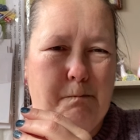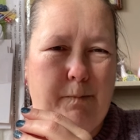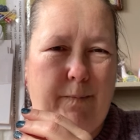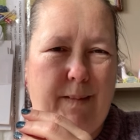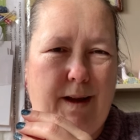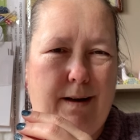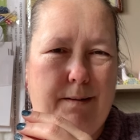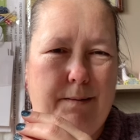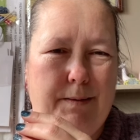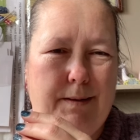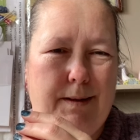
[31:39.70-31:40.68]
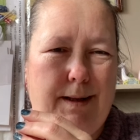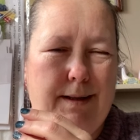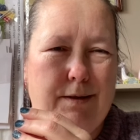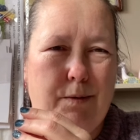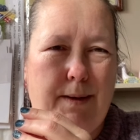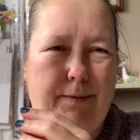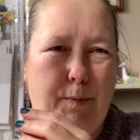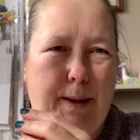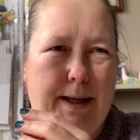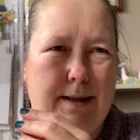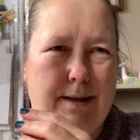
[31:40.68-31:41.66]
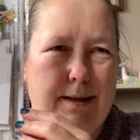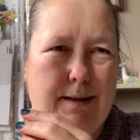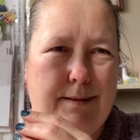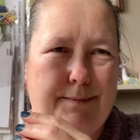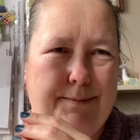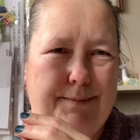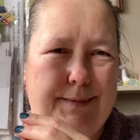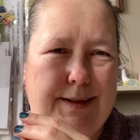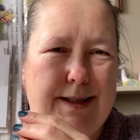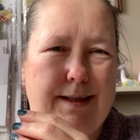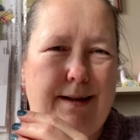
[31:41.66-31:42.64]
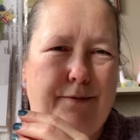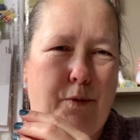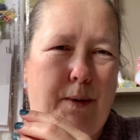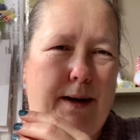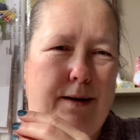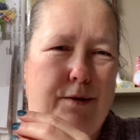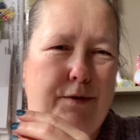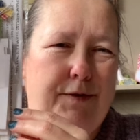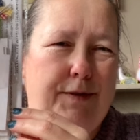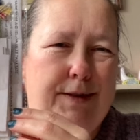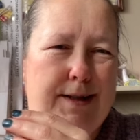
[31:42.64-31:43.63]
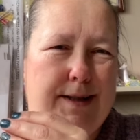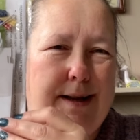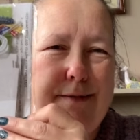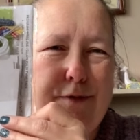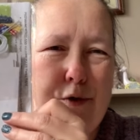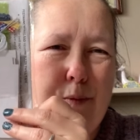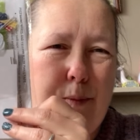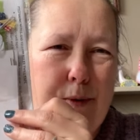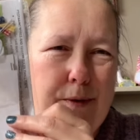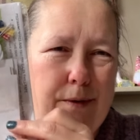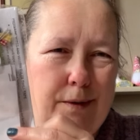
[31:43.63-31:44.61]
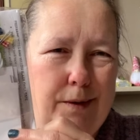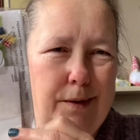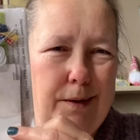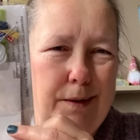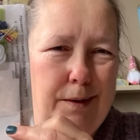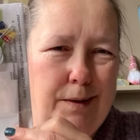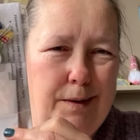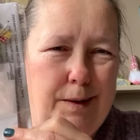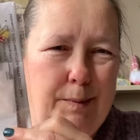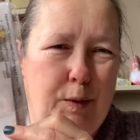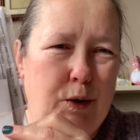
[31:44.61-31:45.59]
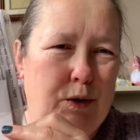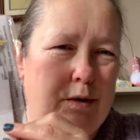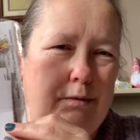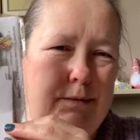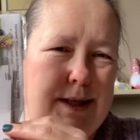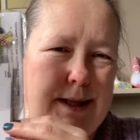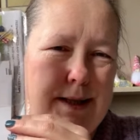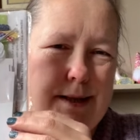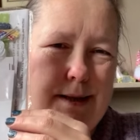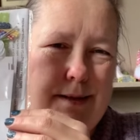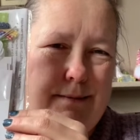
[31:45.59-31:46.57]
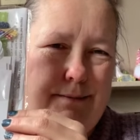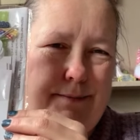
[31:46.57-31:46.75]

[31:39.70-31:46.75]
I had to wait the payday. Didn't have quite enough saved up, but I couldn't resist it.